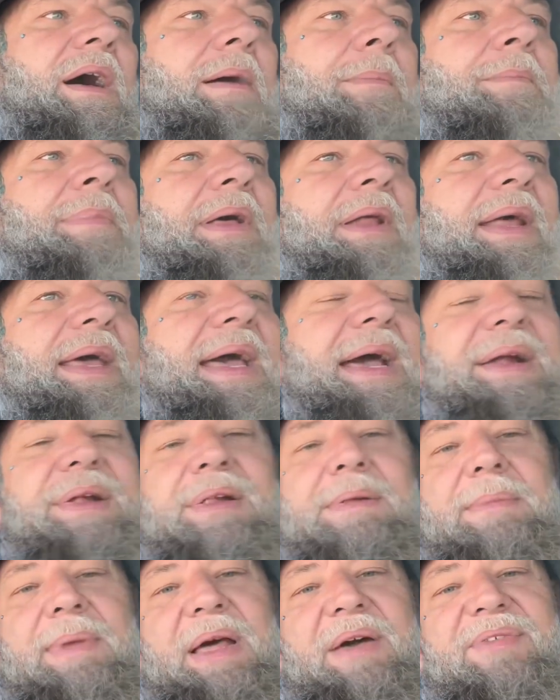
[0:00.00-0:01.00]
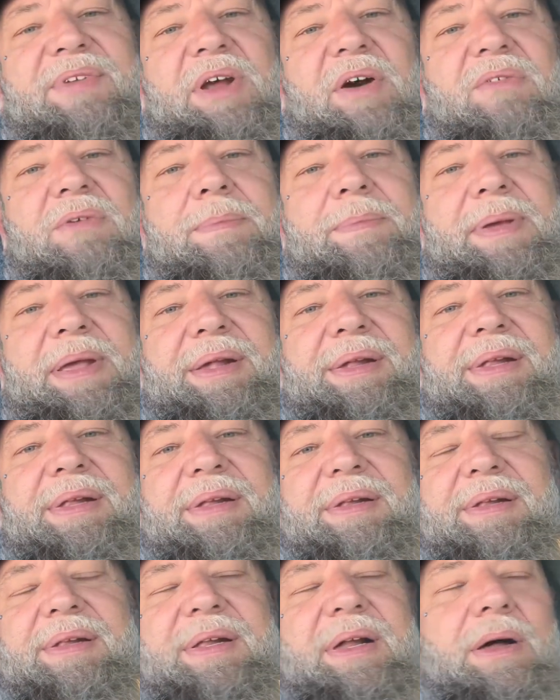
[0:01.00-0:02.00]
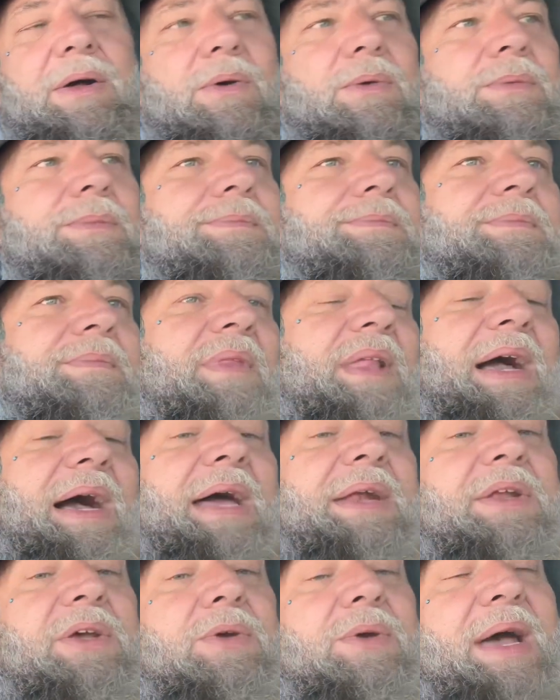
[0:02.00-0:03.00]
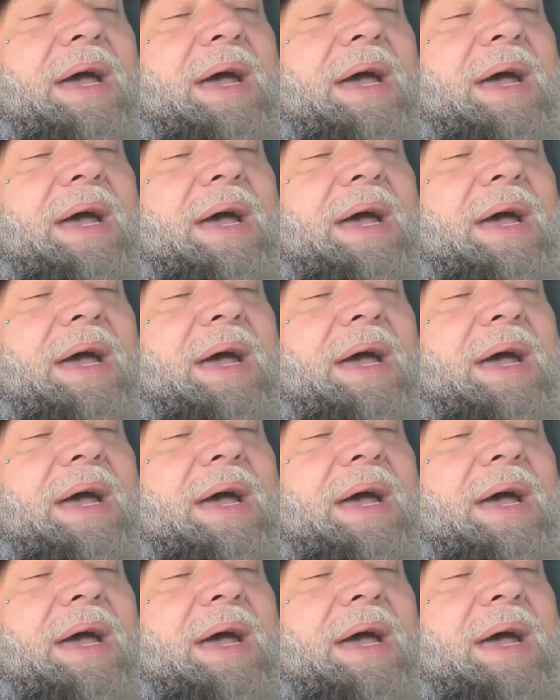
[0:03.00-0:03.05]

Billy has some leftover pieces. So, I do